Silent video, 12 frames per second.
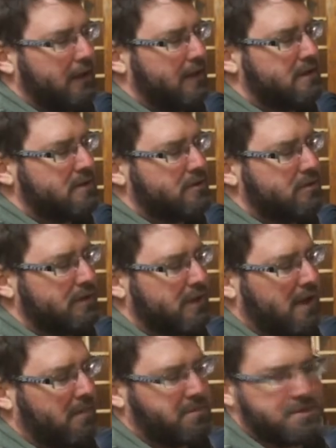into the
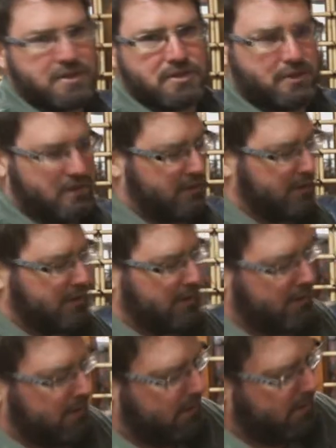composition.
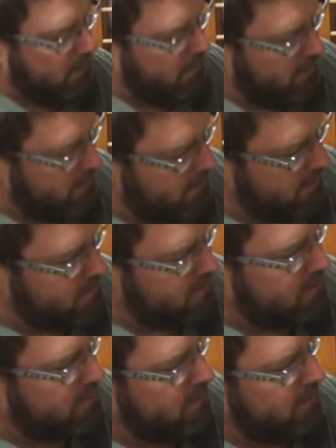
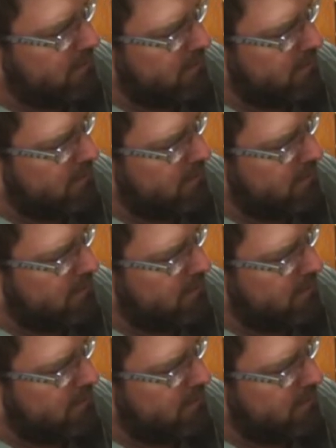This